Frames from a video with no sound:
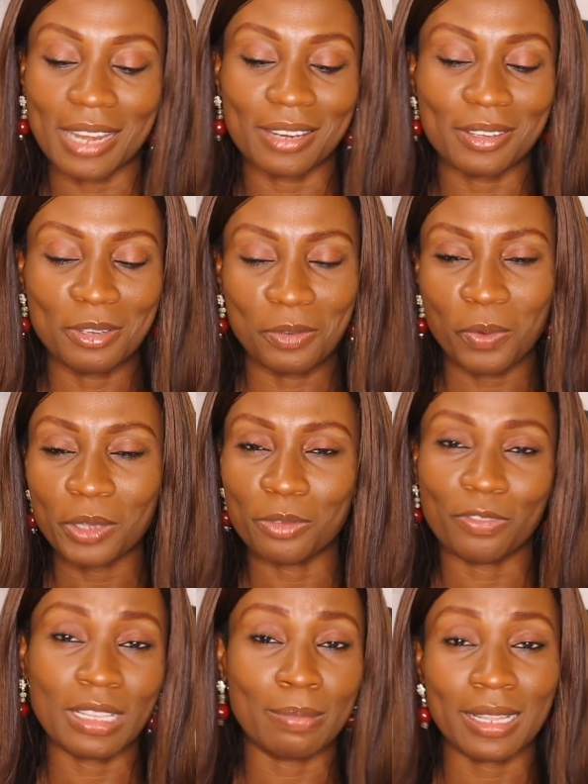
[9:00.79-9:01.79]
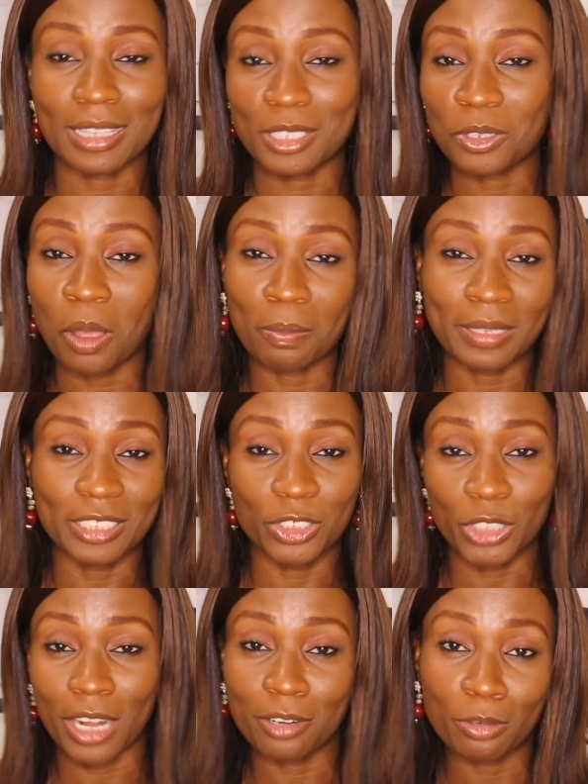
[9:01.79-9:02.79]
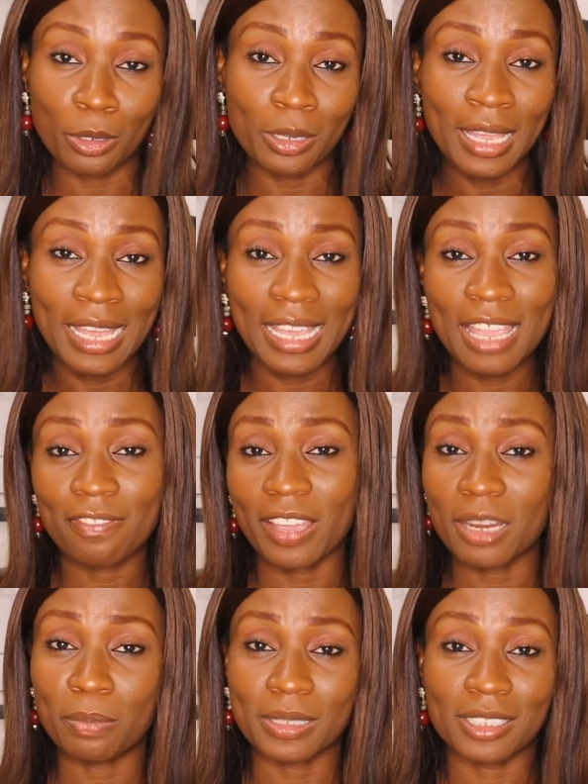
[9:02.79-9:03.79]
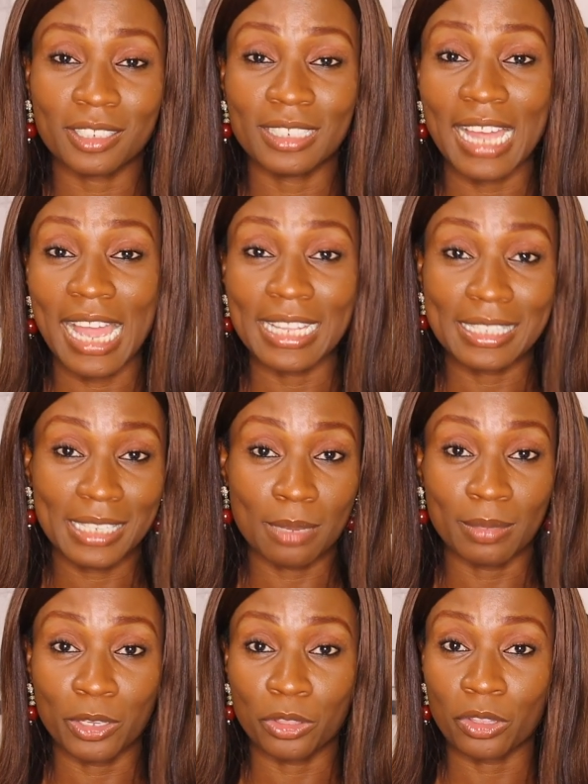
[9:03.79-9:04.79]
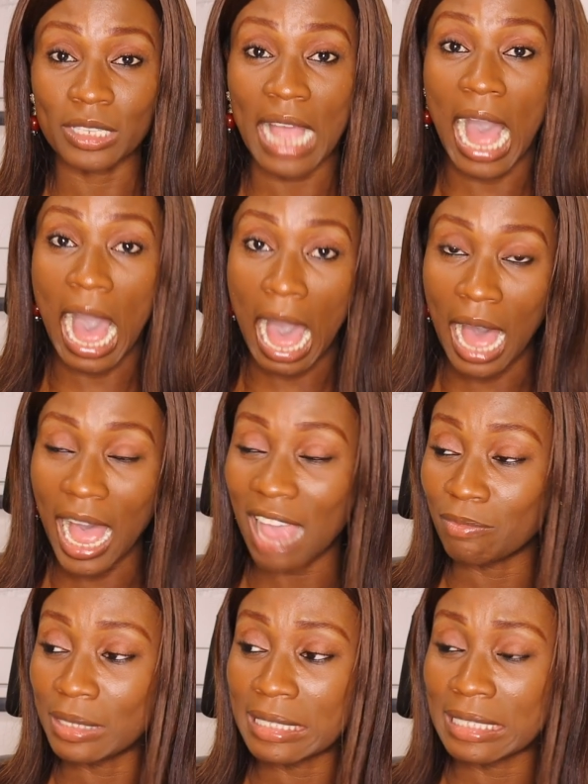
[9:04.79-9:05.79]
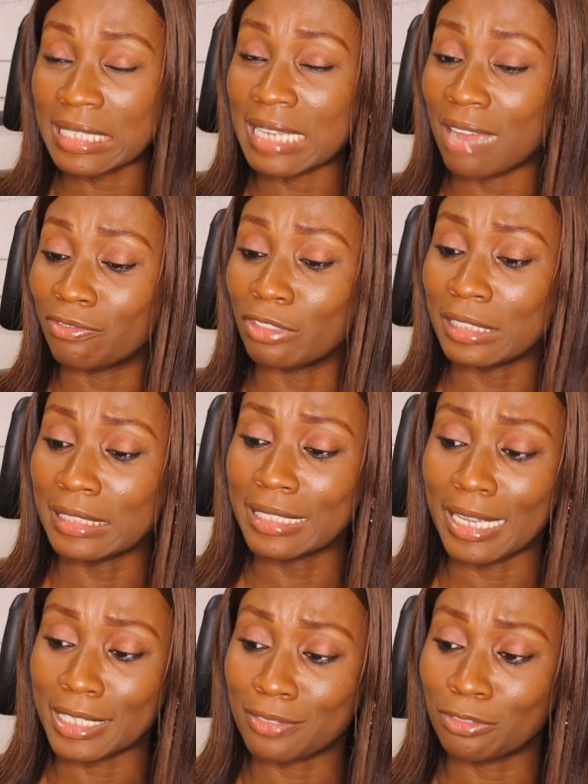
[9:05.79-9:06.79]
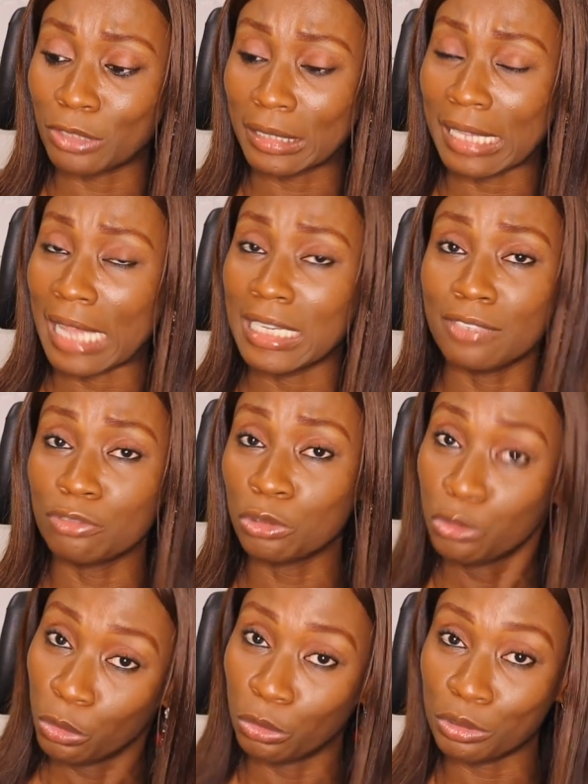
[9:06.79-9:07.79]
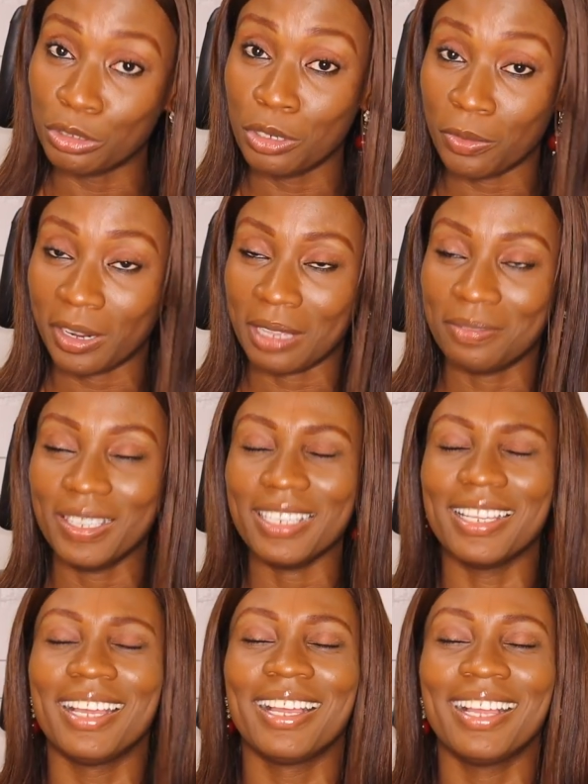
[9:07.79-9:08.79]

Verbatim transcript: on you know what you feel about this topic in general. If any particular item that you thought, ah, I've been seeing that for years, Funke, I didn't even know. You know what I mean?